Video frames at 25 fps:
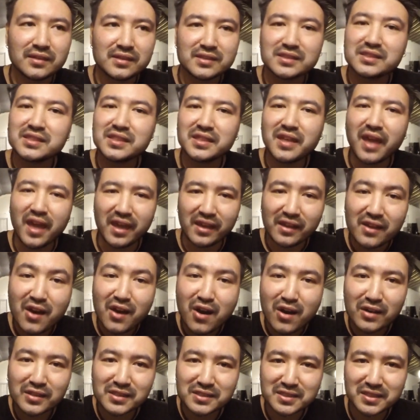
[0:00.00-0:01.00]
see a
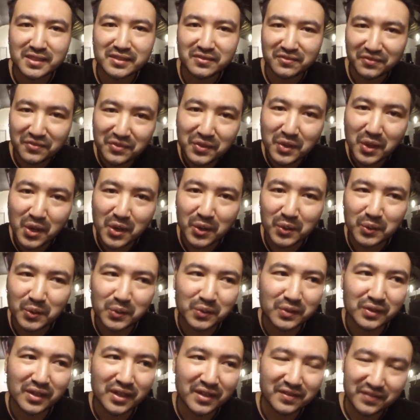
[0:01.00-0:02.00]
constant
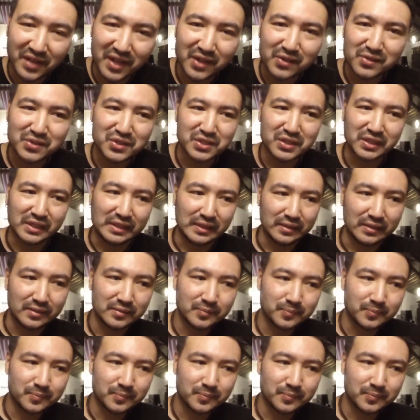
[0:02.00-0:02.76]
flow of energy.